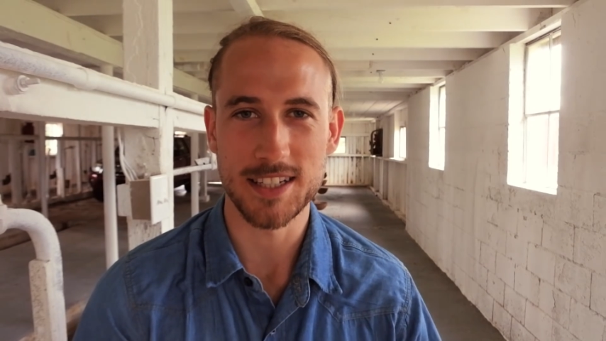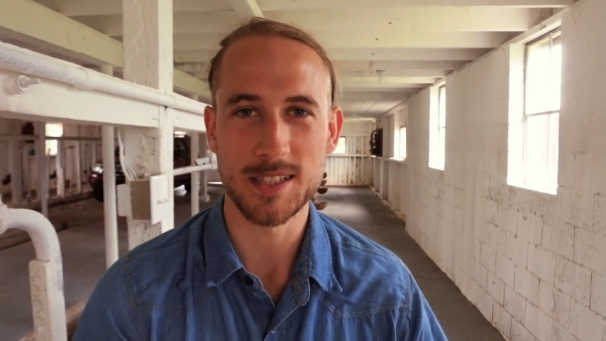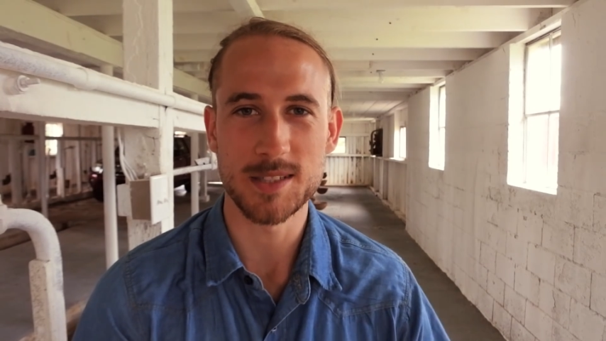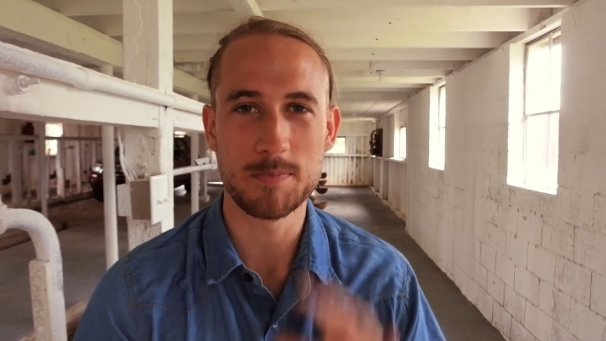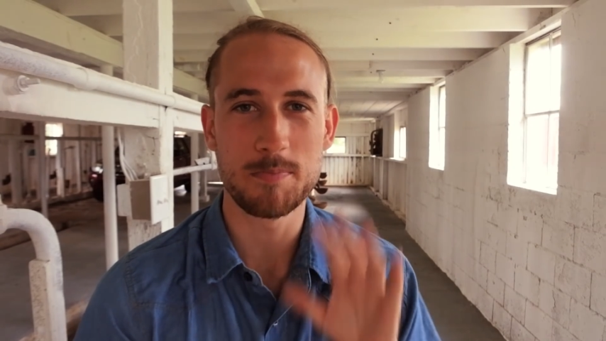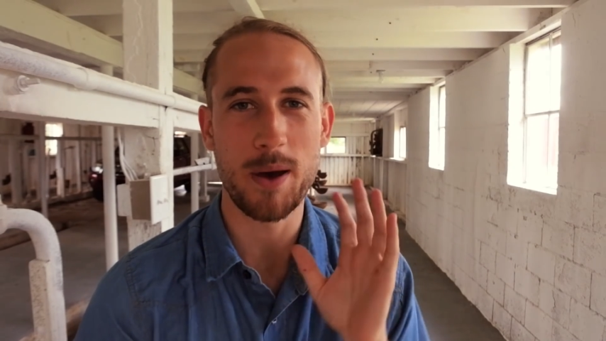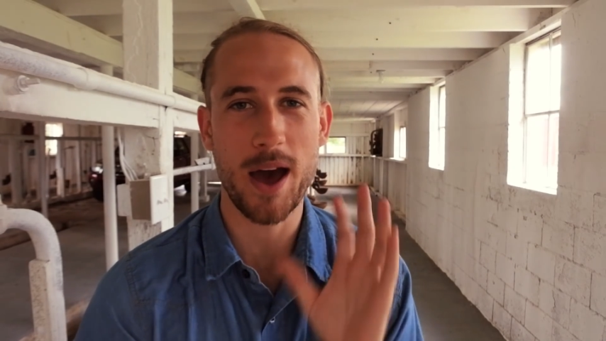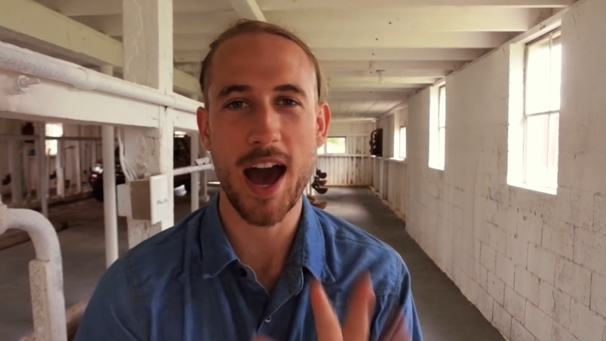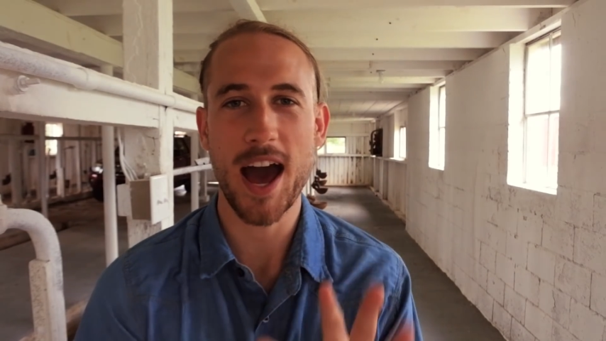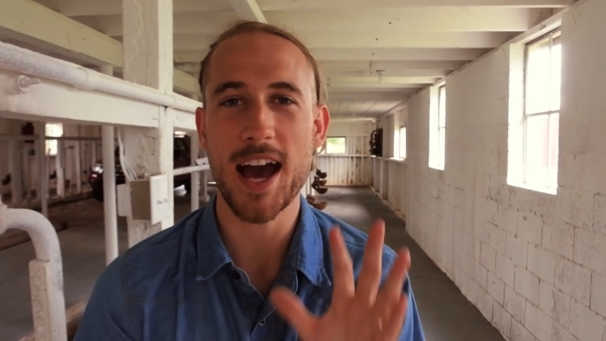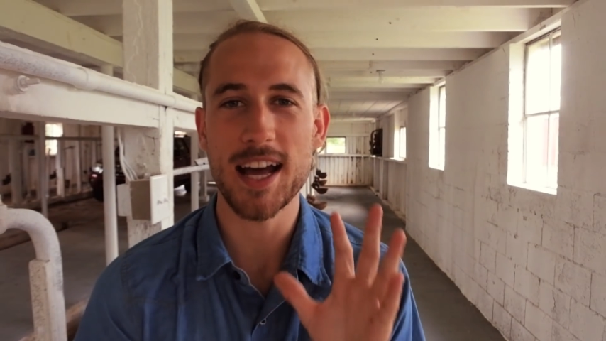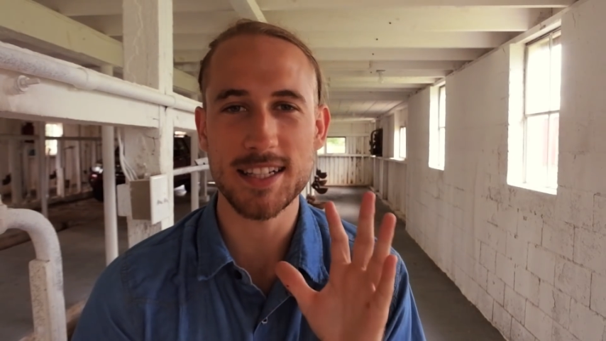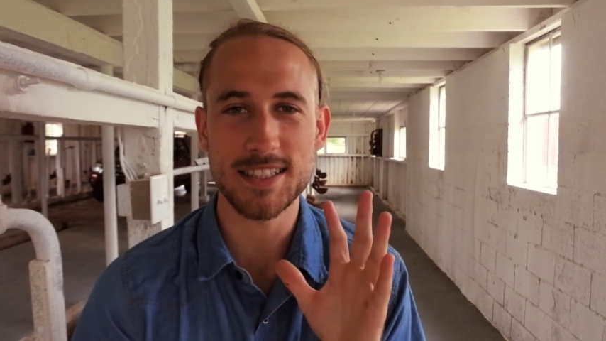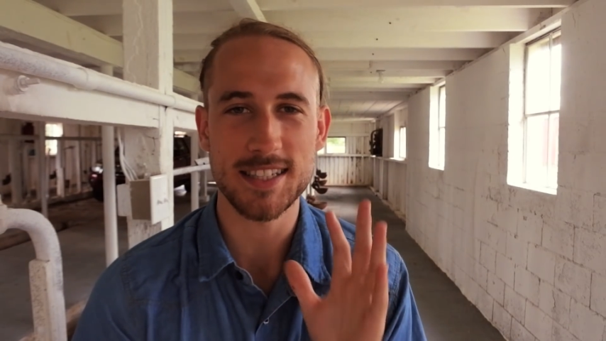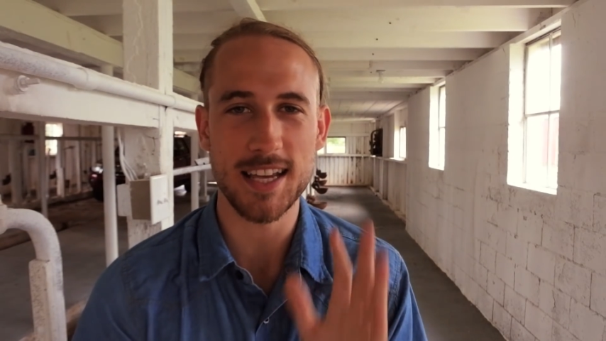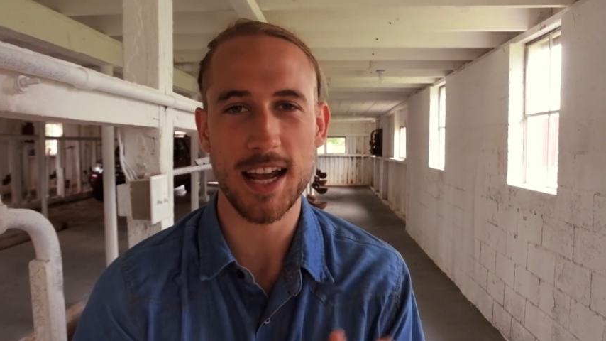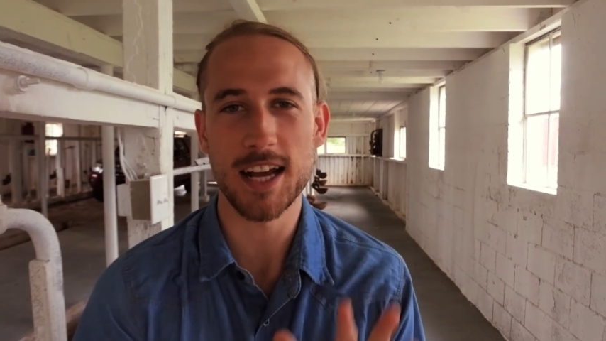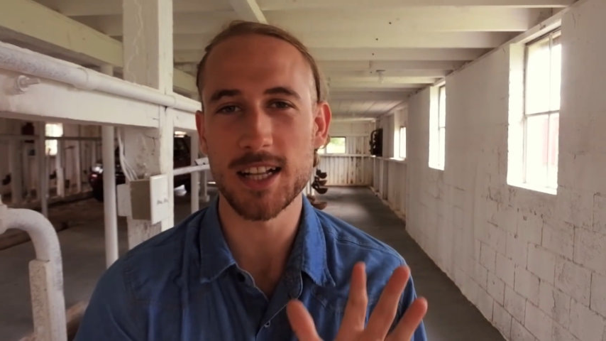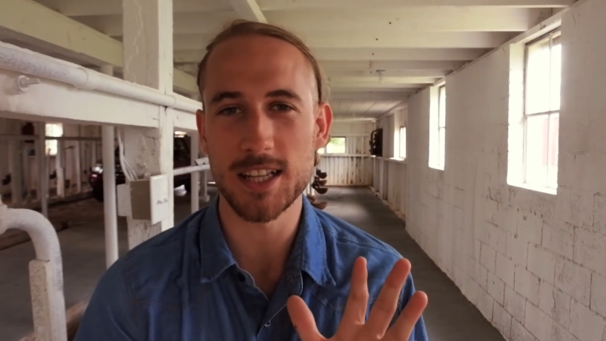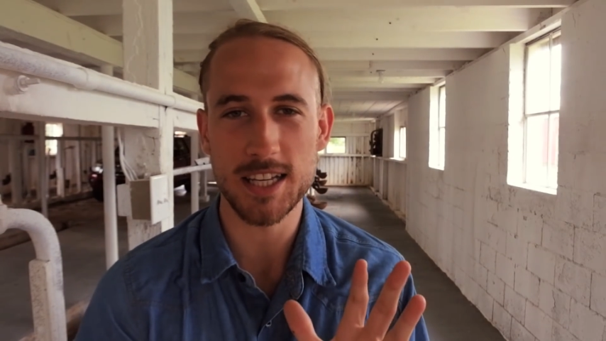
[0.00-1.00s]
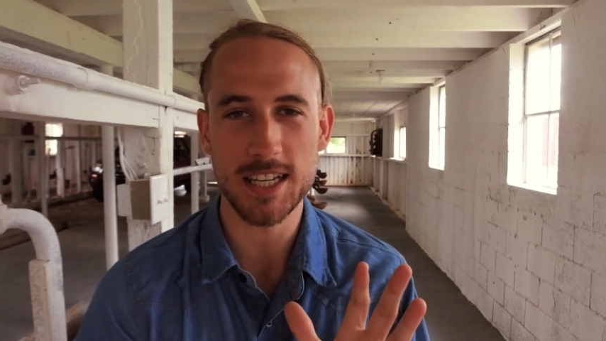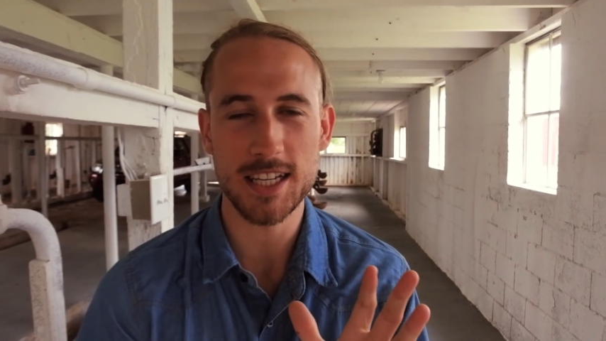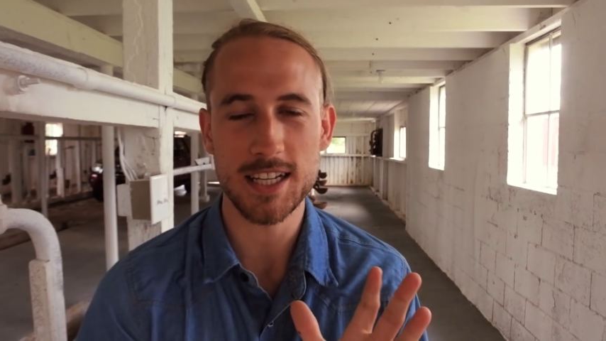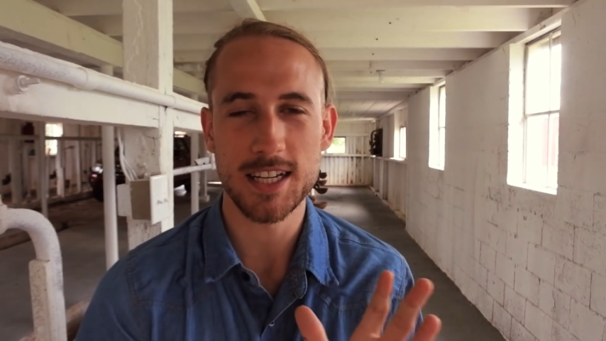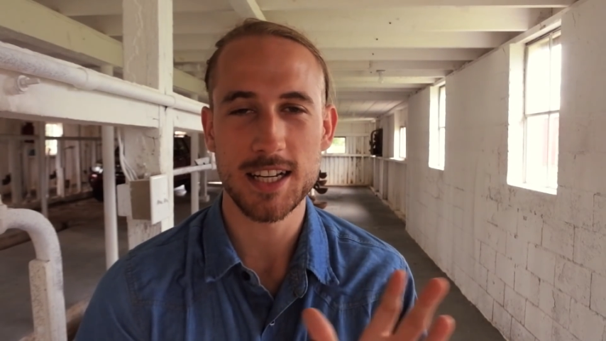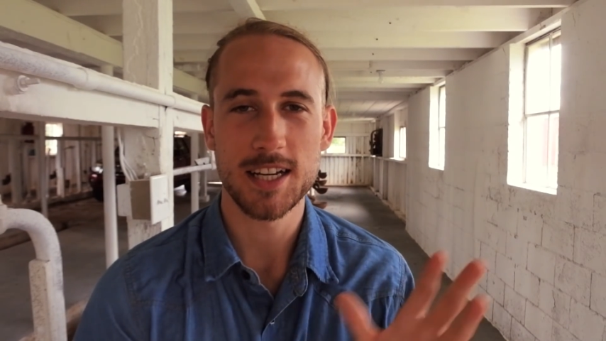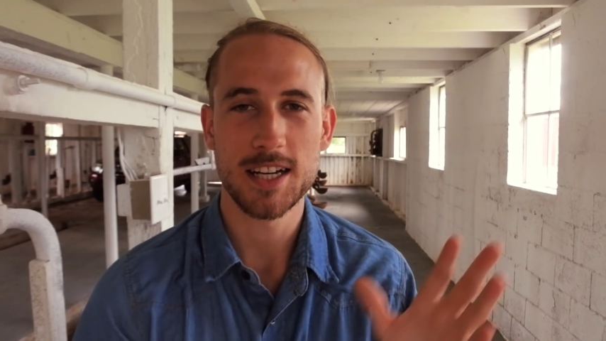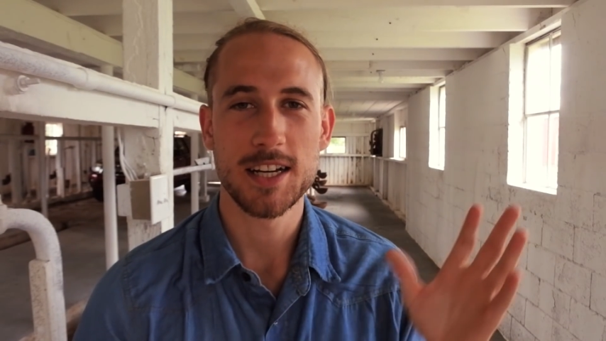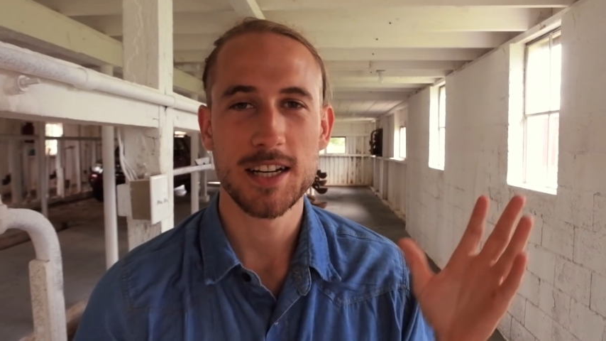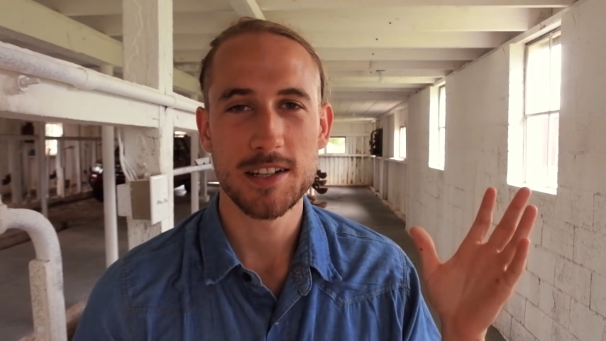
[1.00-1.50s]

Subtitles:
It's Pat Daley